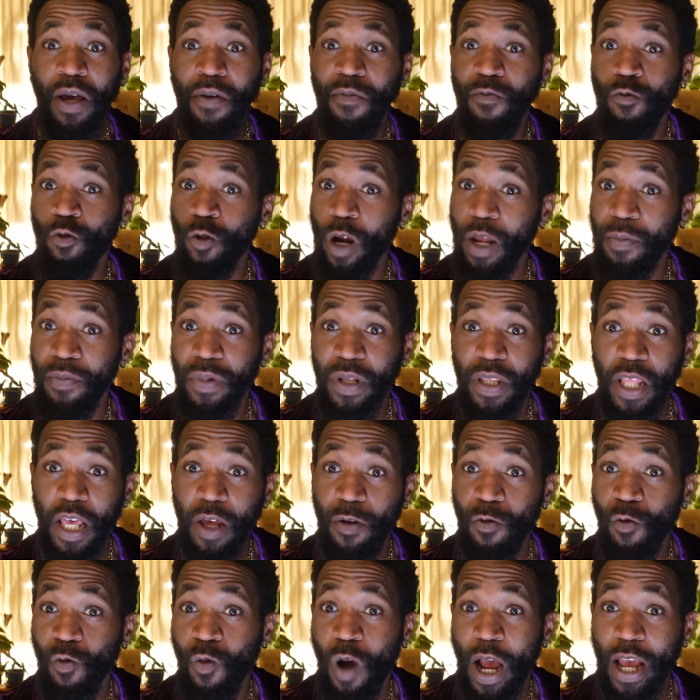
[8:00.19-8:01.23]
I'm raping
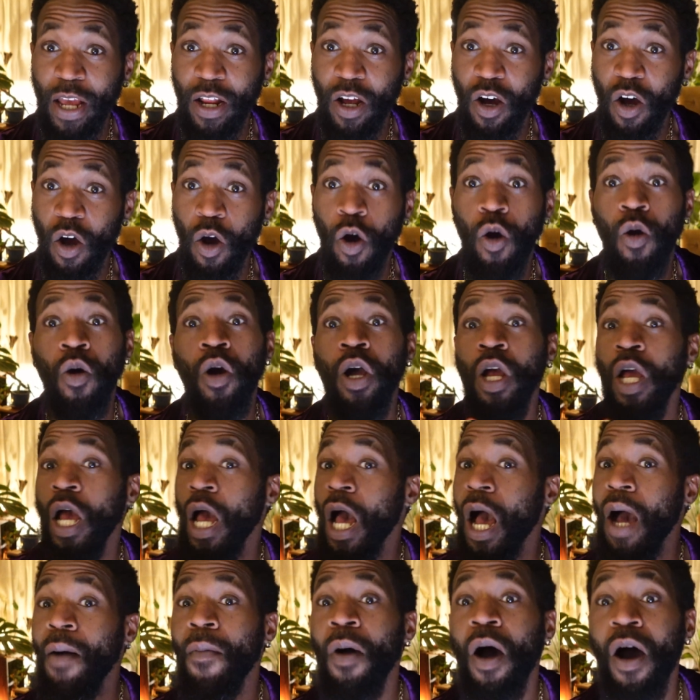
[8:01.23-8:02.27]
that white hoe.
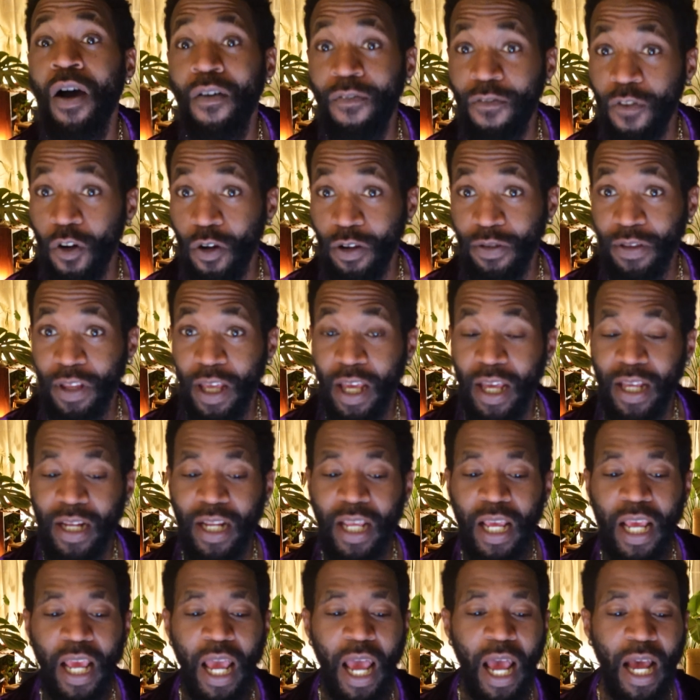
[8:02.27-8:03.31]
I'm all for that.
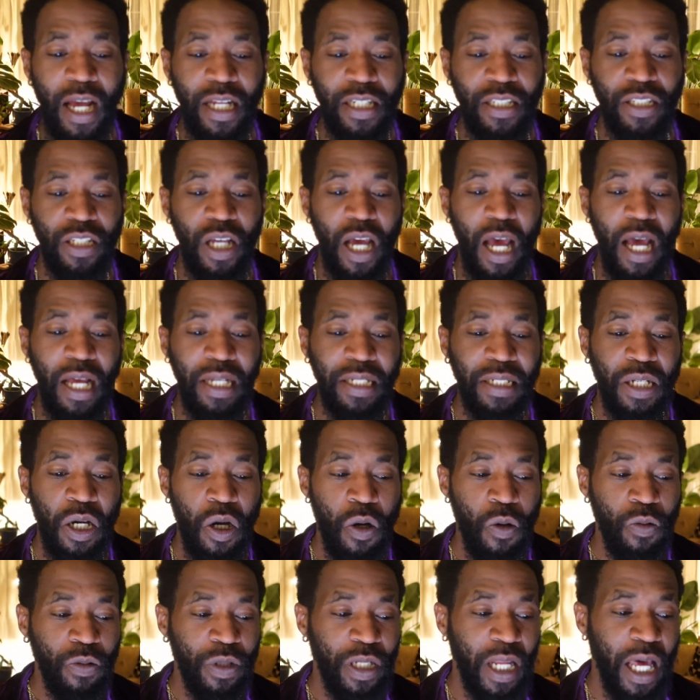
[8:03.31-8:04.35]
I
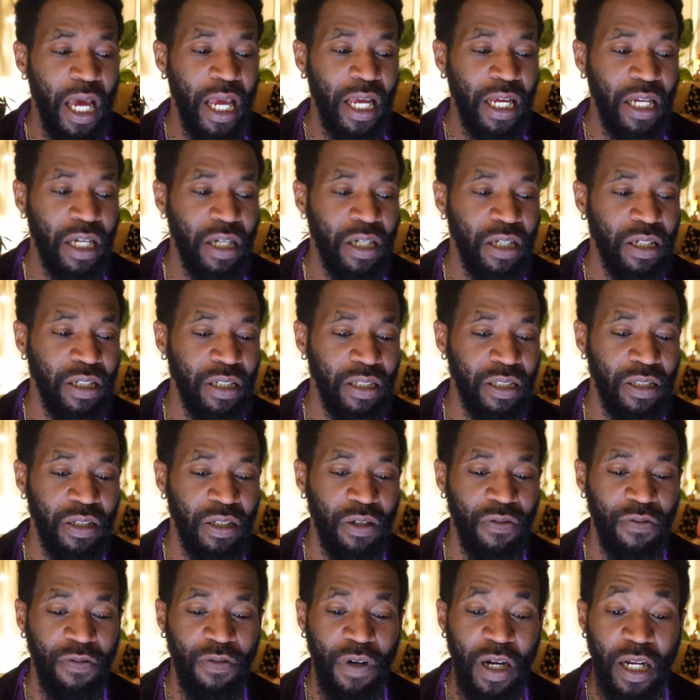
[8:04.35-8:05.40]
don't like
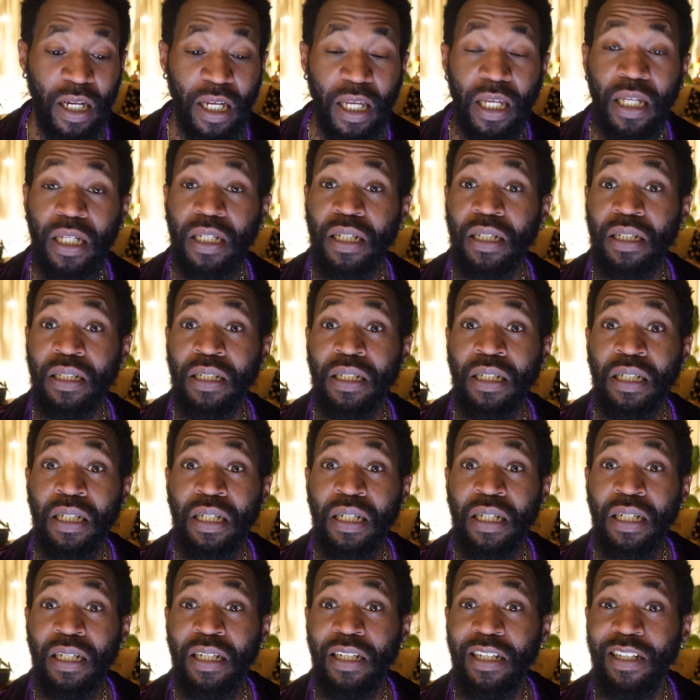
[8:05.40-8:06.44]
the fucking,
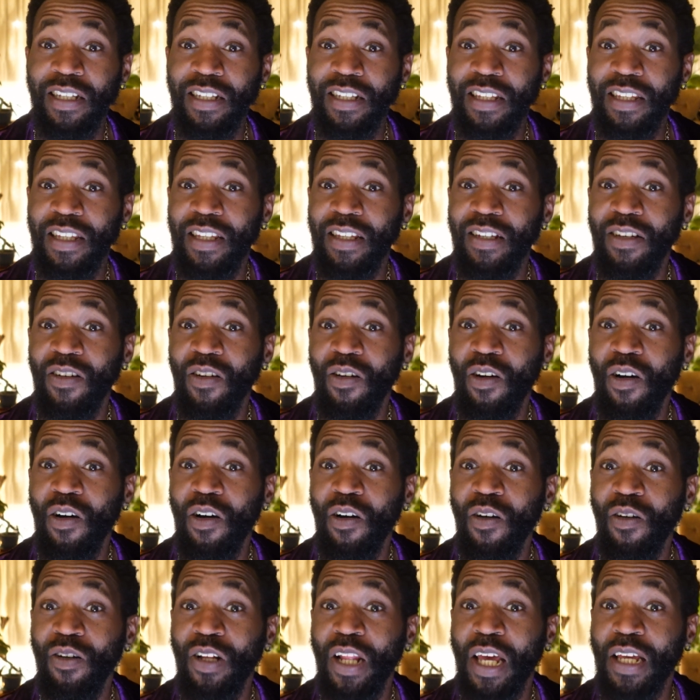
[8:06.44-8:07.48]

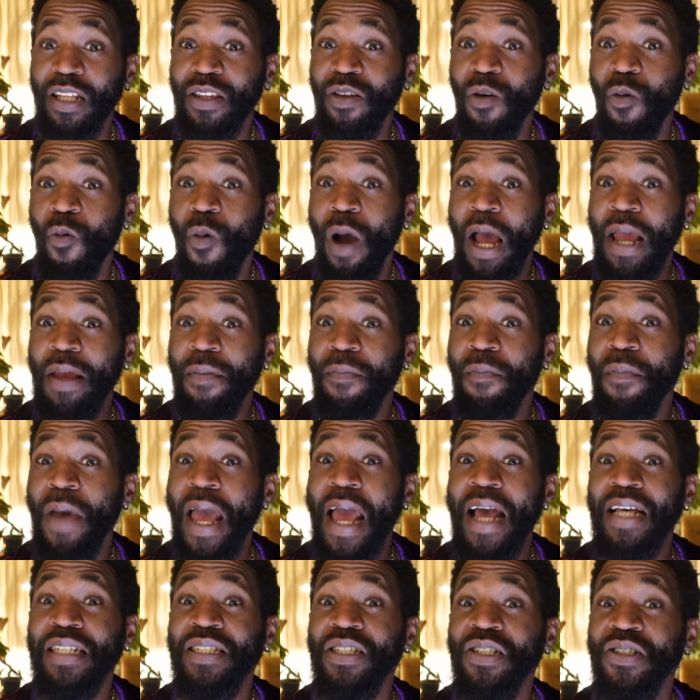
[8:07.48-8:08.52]
like the white
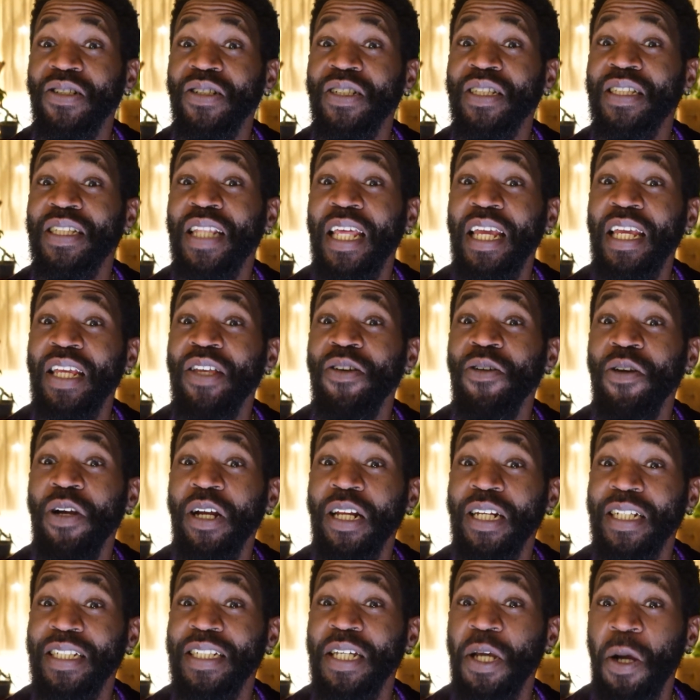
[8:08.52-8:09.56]
masters think you're
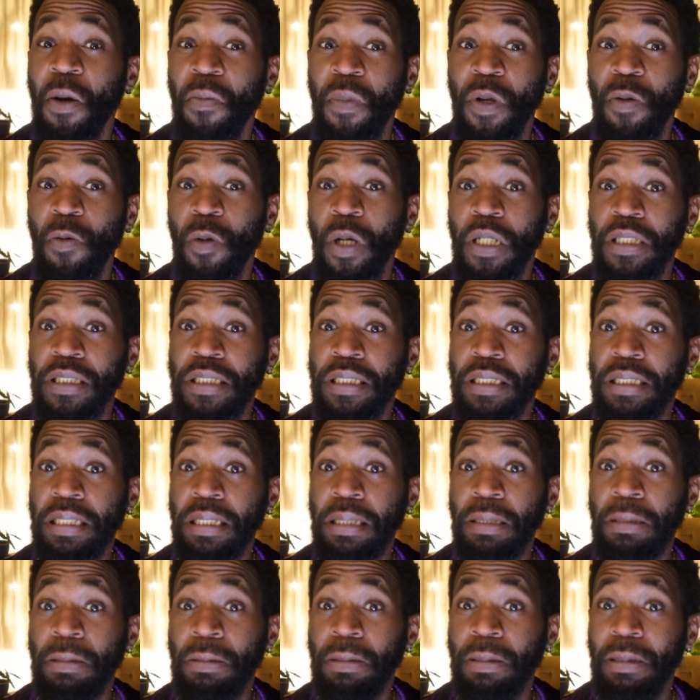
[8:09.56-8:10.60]
gonna tell me what to
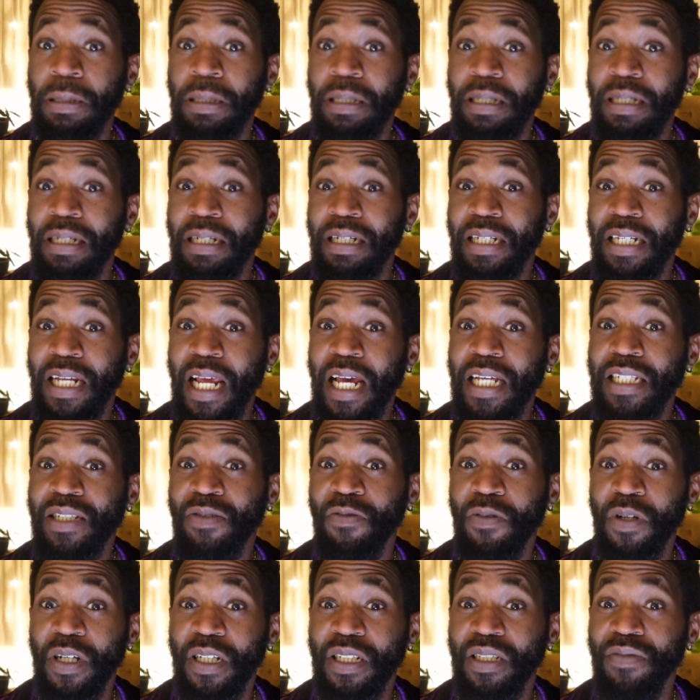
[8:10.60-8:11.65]
do. That's
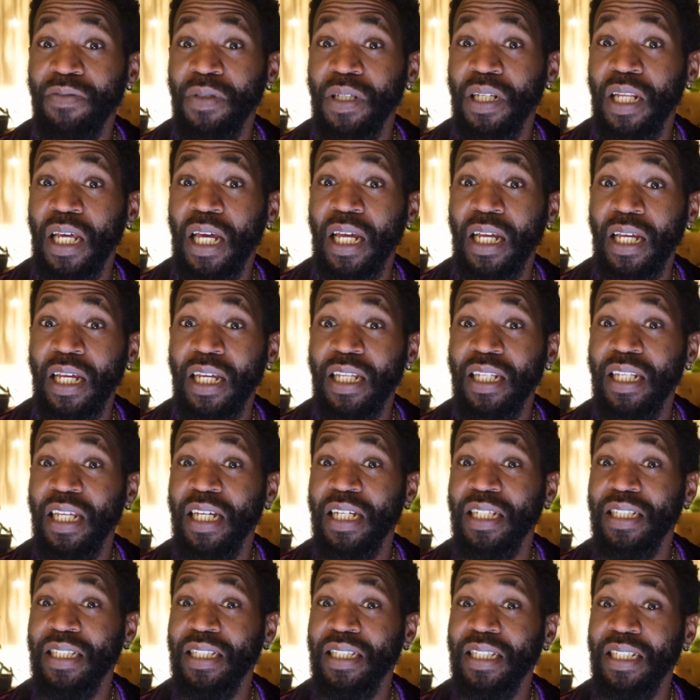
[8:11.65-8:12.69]
where it's be like,
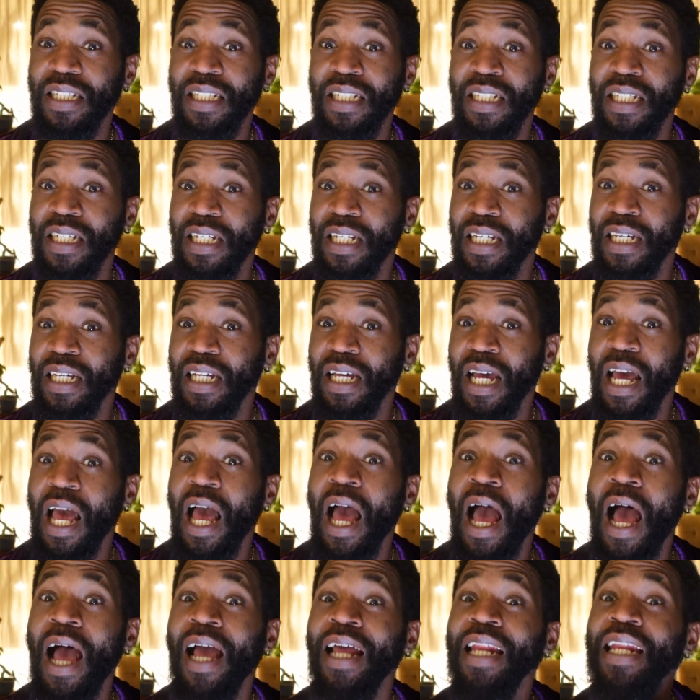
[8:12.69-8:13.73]
unless
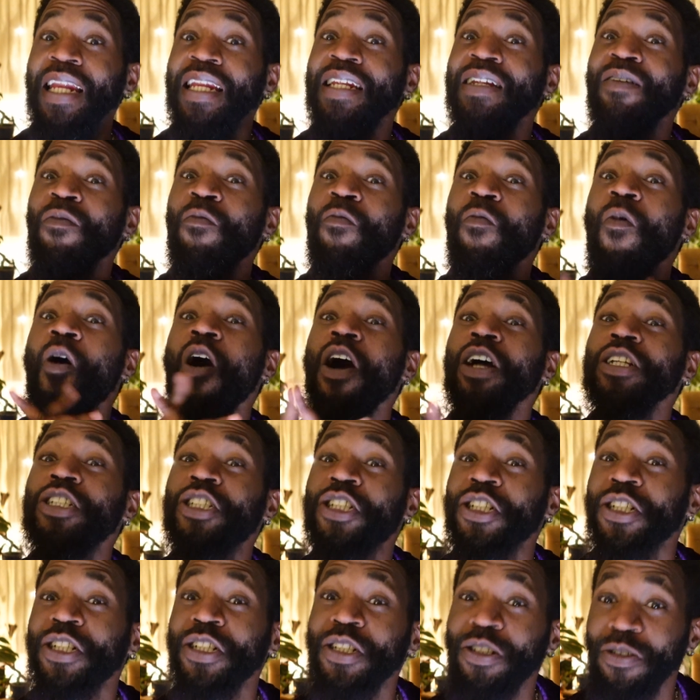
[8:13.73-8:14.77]
I want
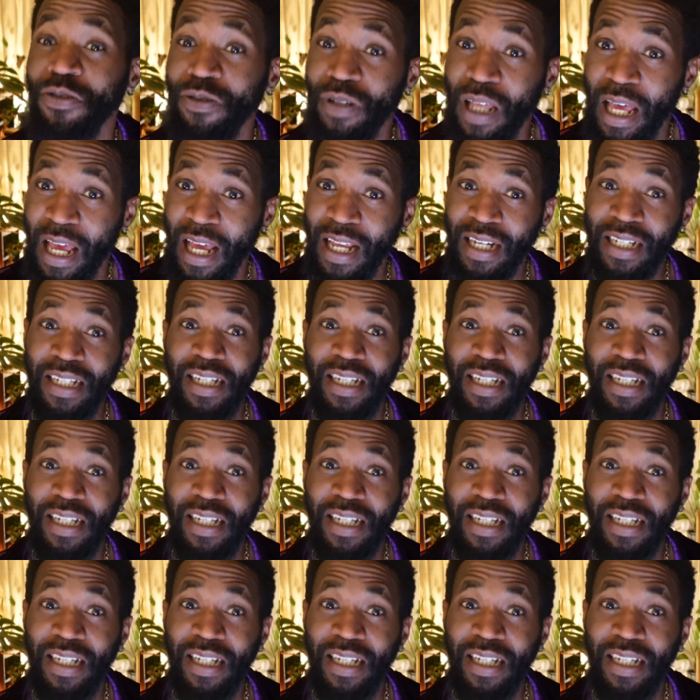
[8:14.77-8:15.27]
you to do that.